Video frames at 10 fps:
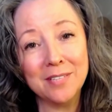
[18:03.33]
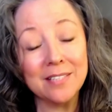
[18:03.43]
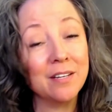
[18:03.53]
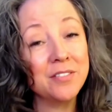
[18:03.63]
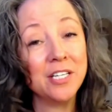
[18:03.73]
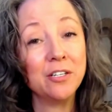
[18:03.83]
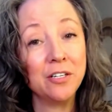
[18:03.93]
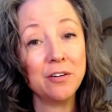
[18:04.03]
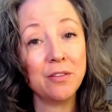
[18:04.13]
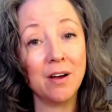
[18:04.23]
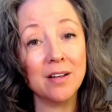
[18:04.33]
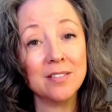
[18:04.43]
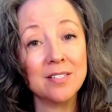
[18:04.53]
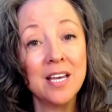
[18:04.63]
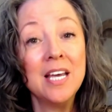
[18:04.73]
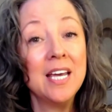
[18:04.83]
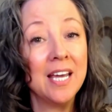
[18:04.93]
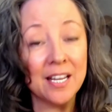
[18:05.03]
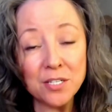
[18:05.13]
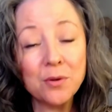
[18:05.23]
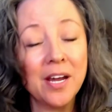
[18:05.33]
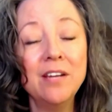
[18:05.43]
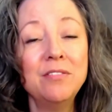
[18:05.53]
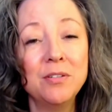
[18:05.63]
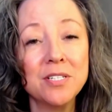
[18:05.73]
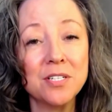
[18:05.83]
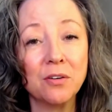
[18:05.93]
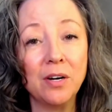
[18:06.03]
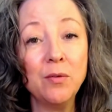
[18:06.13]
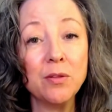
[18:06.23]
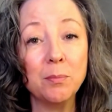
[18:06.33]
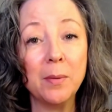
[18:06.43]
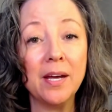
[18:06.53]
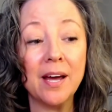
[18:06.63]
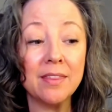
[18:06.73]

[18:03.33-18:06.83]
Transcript: I'd love to hear your thoughts. It's okay if you disagree with me.